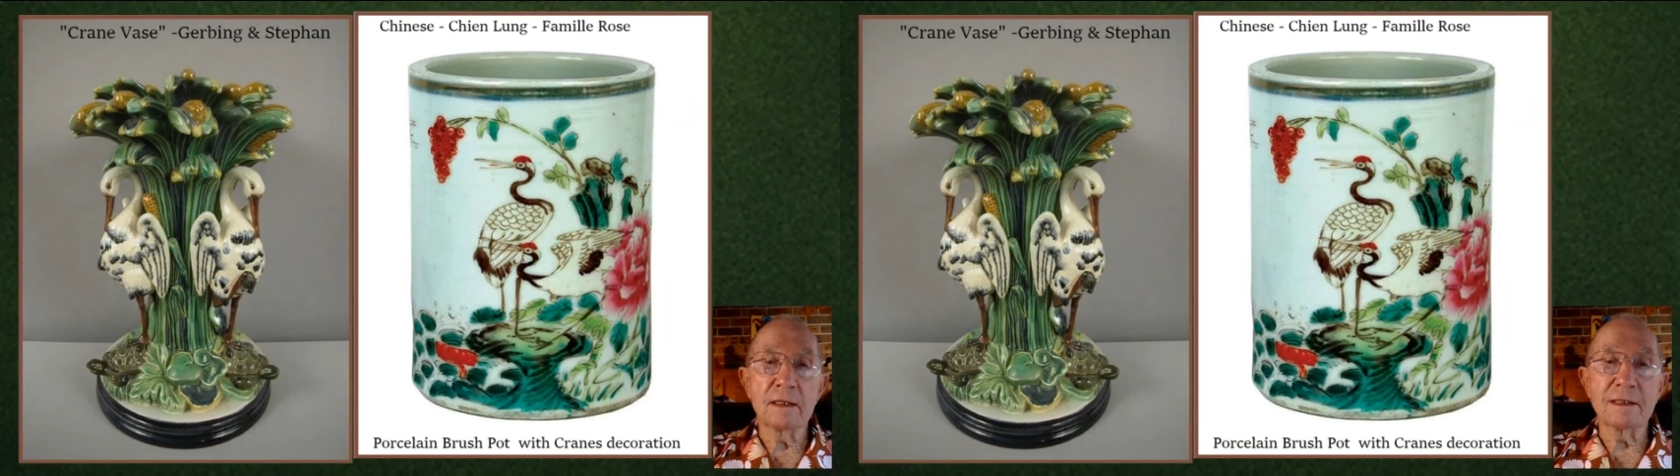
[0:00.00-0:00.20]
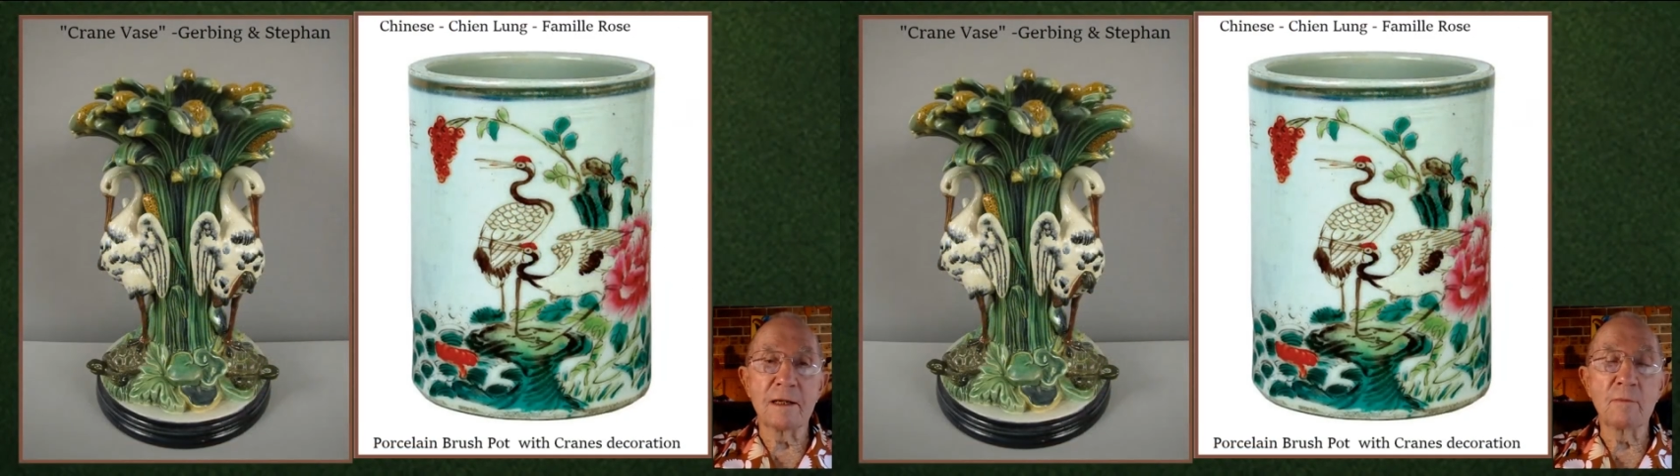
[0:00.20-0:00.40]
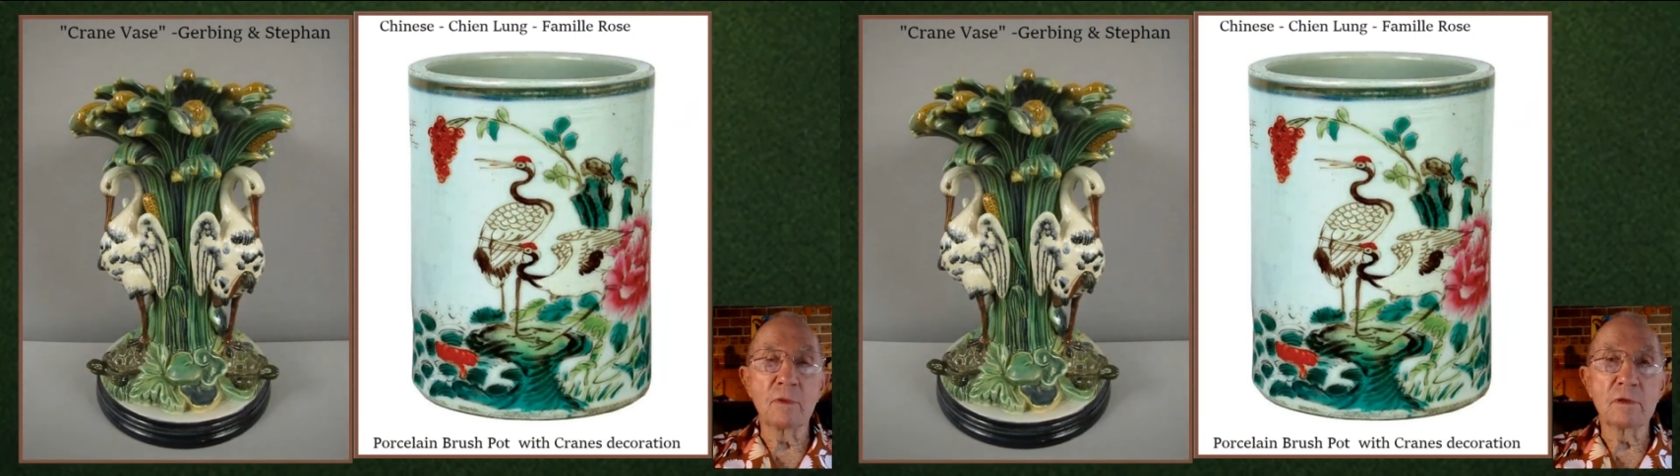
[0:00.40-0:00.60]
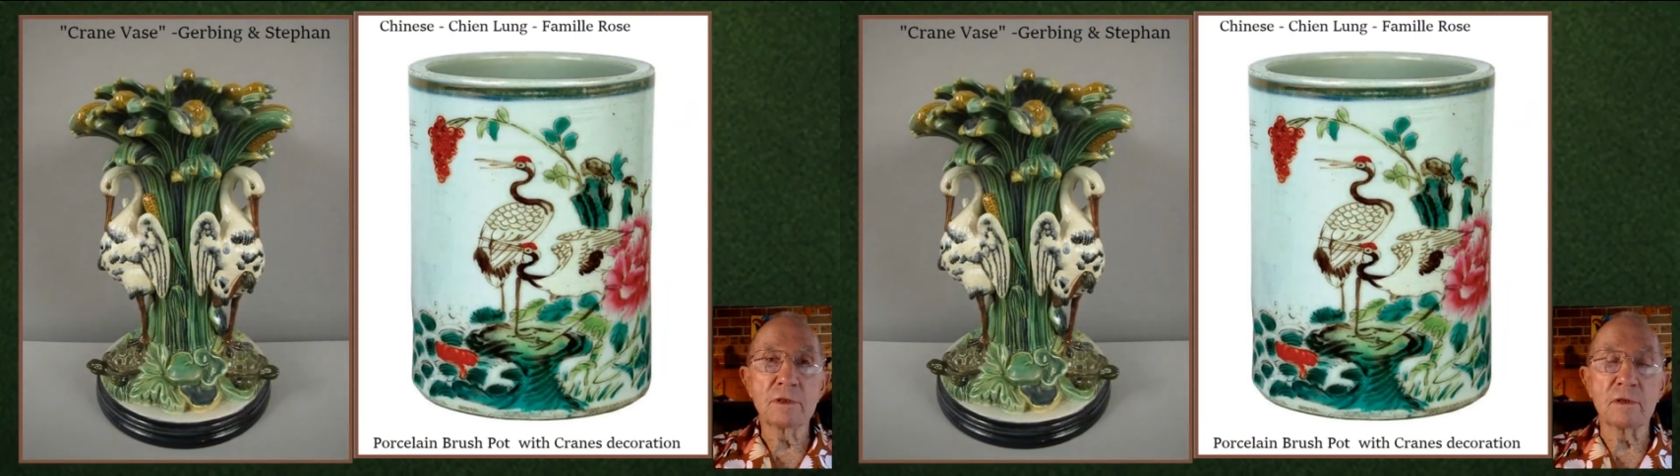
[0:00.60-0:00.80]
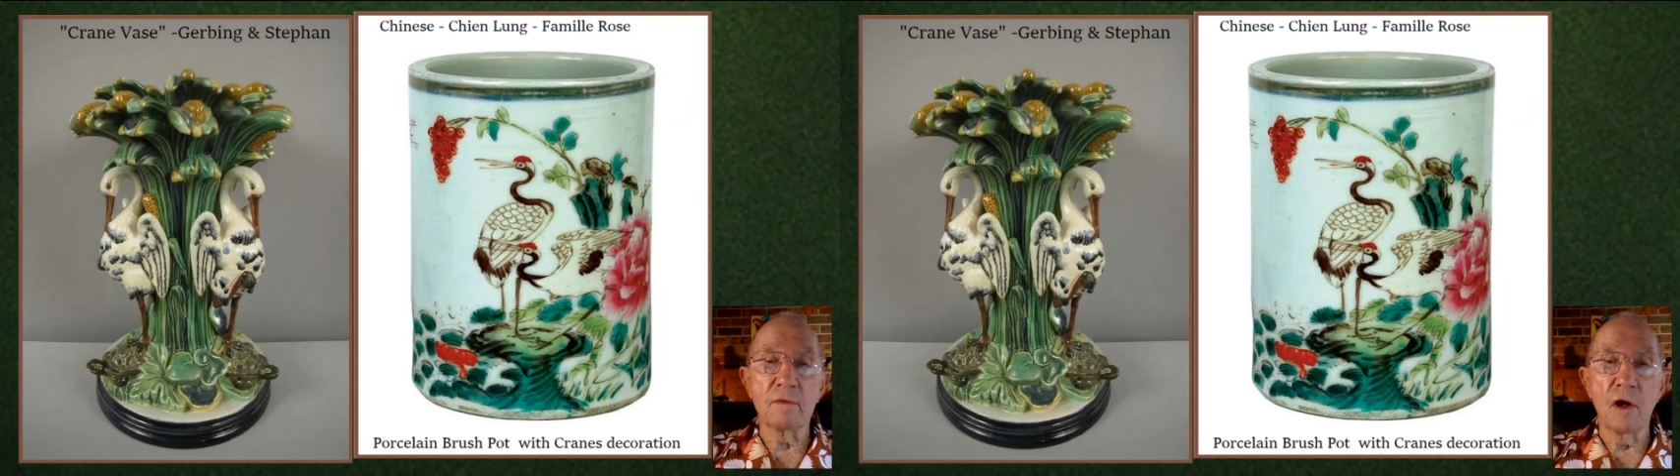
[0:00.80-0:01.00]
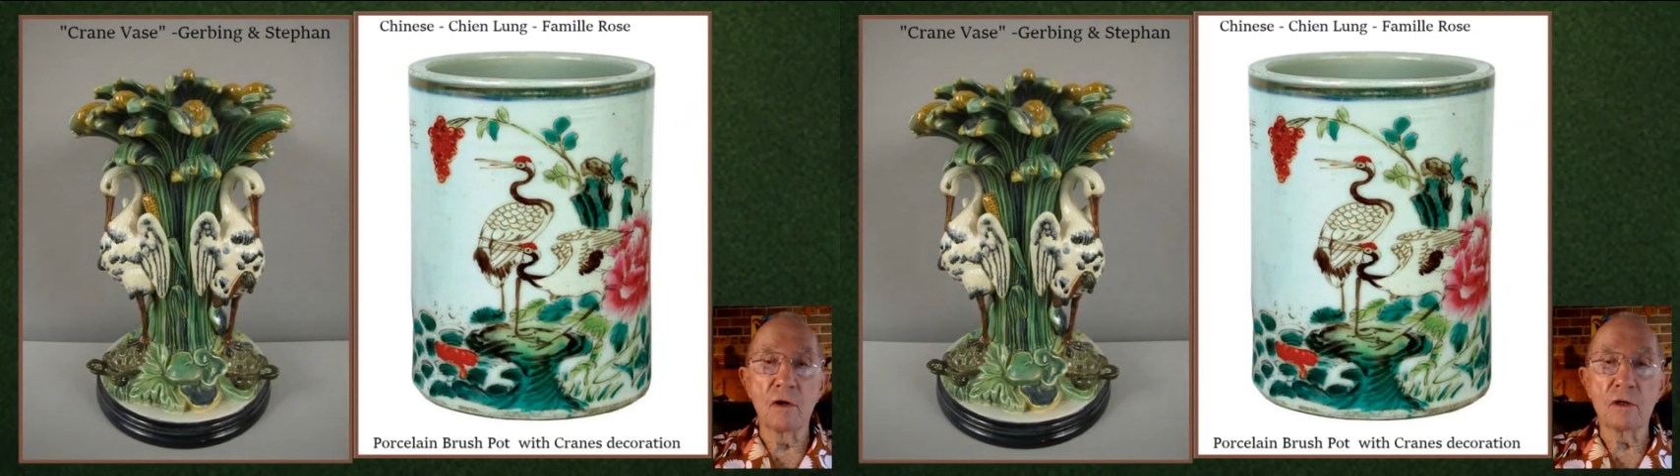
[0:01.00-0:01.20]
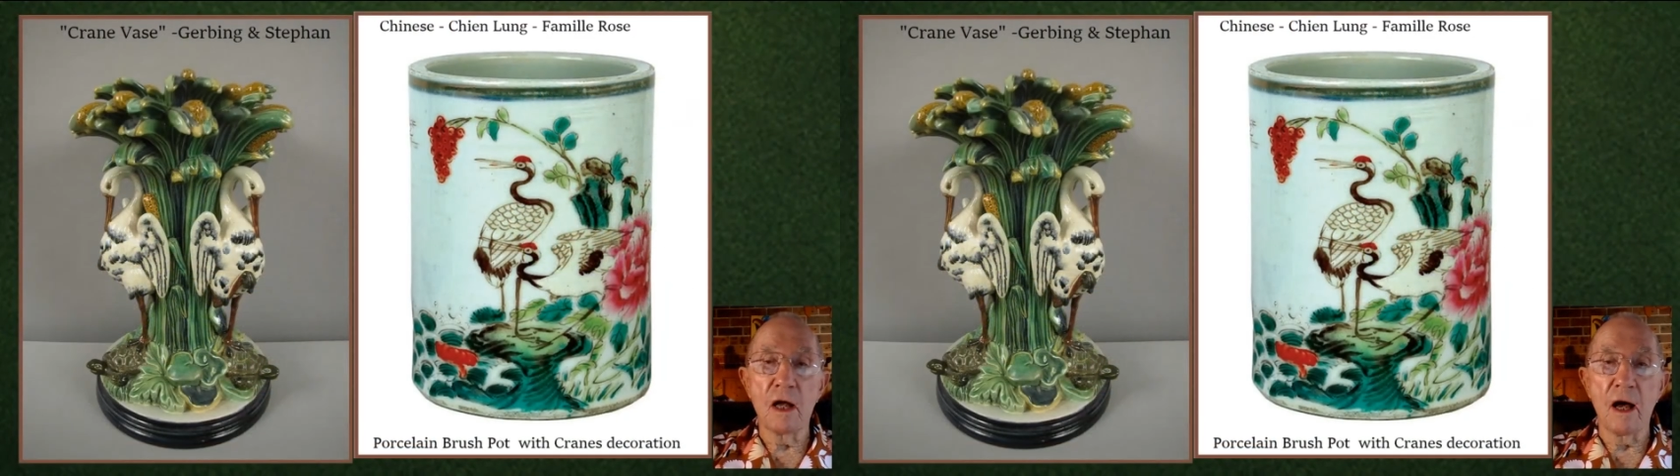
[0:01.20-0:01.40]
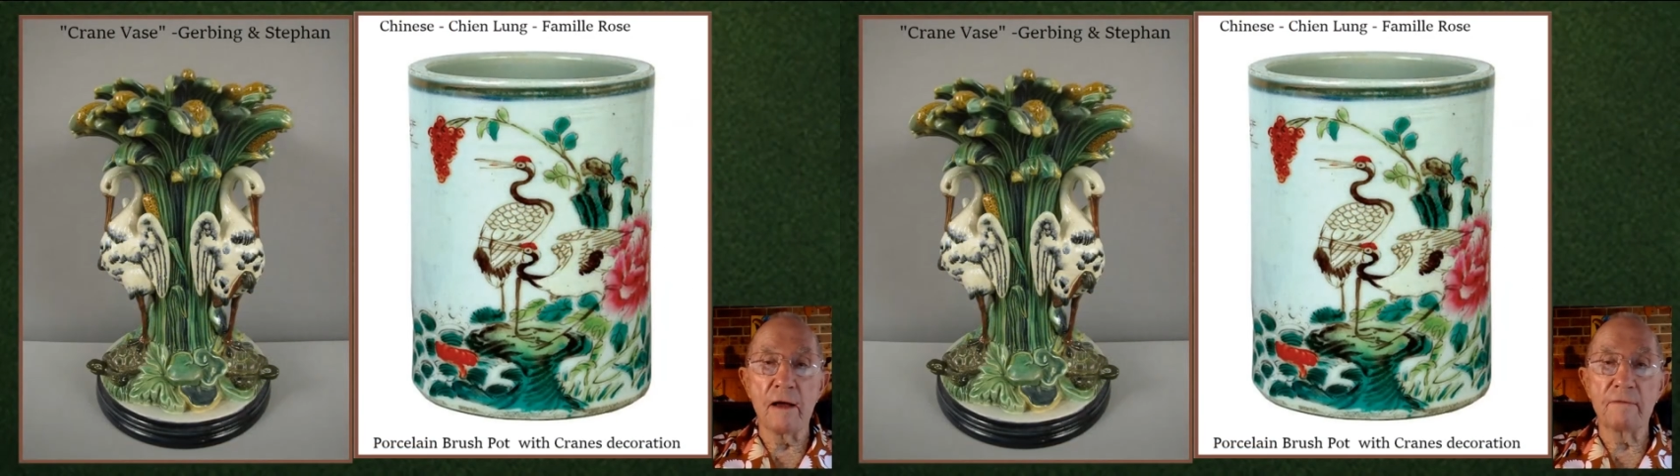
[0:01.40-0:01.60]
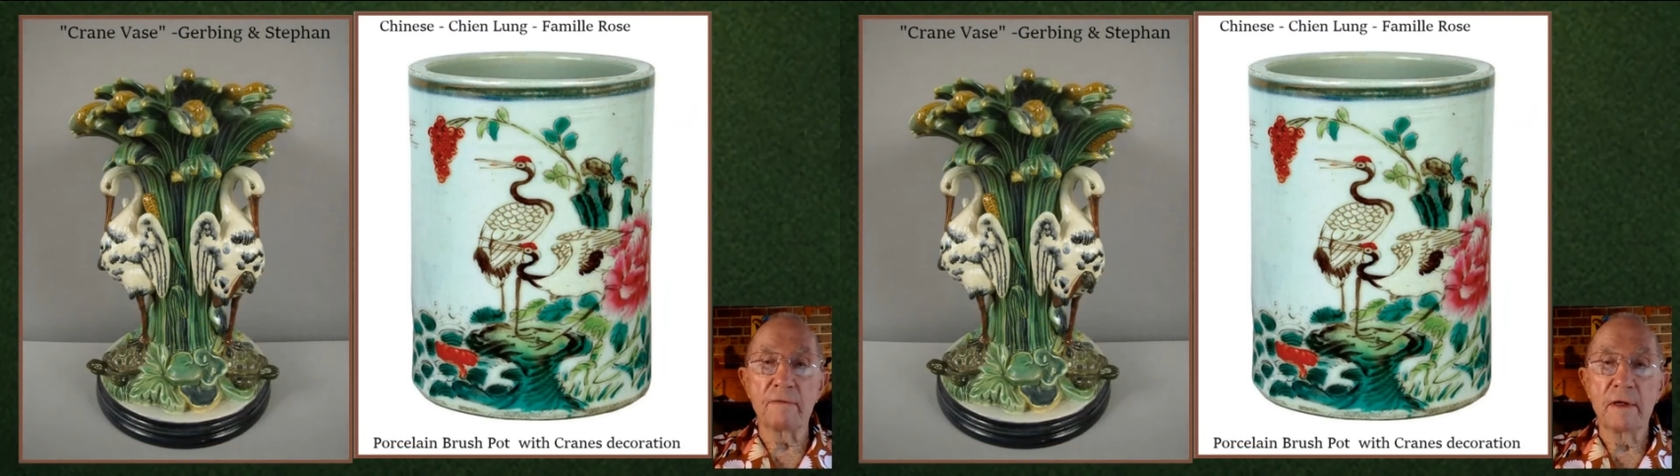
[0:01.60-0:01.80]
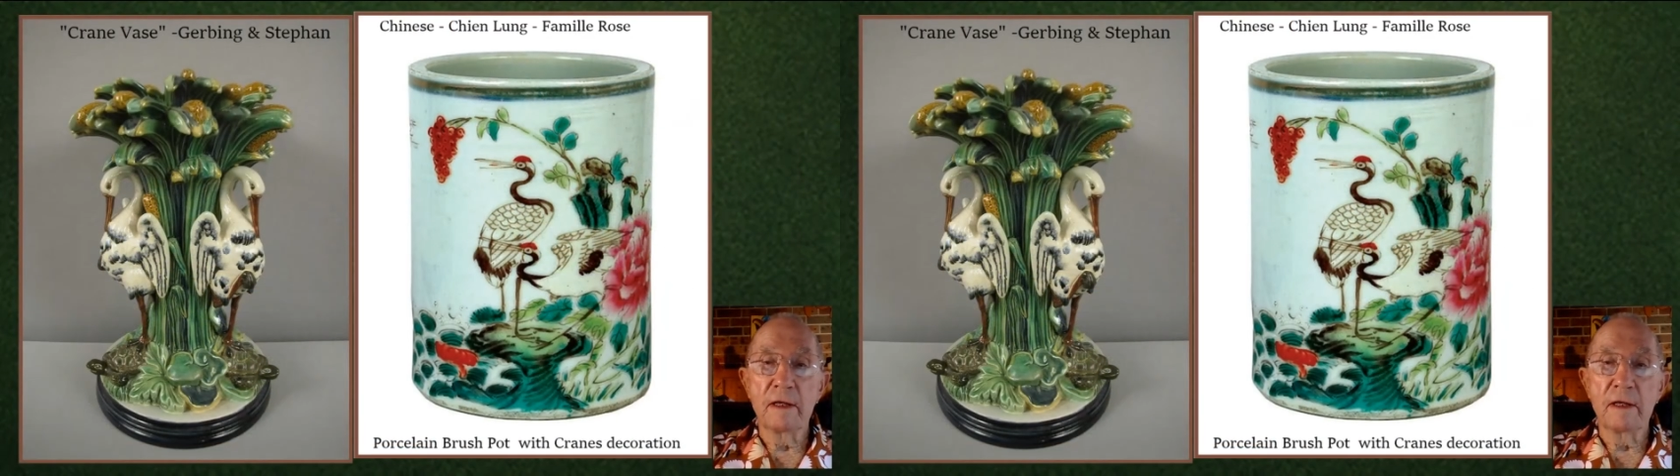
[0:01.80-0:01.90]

symbols of long life.